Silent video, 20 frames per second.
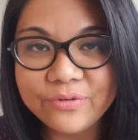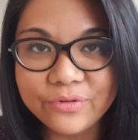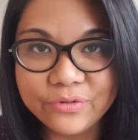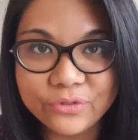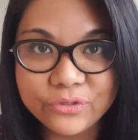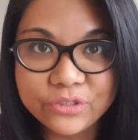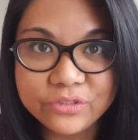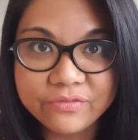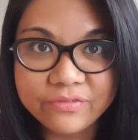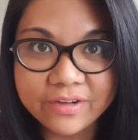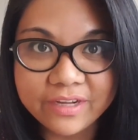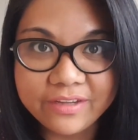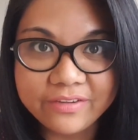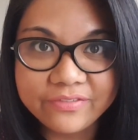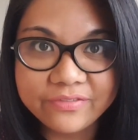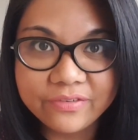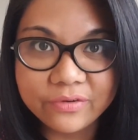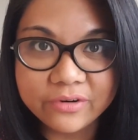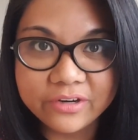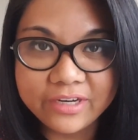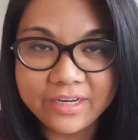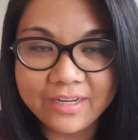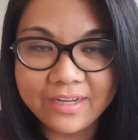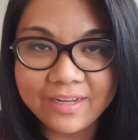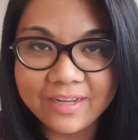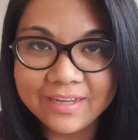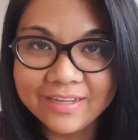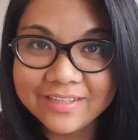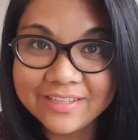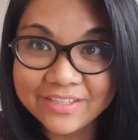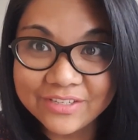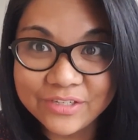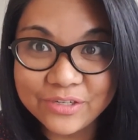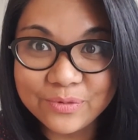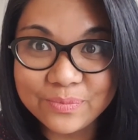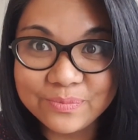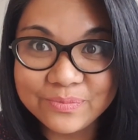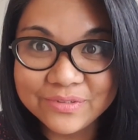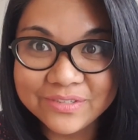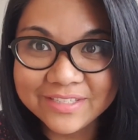Rouge 540
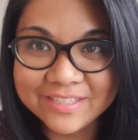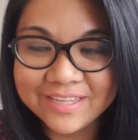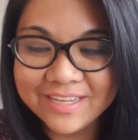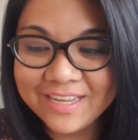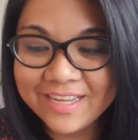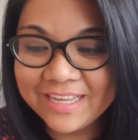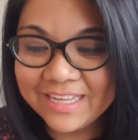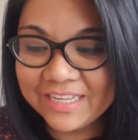dupes.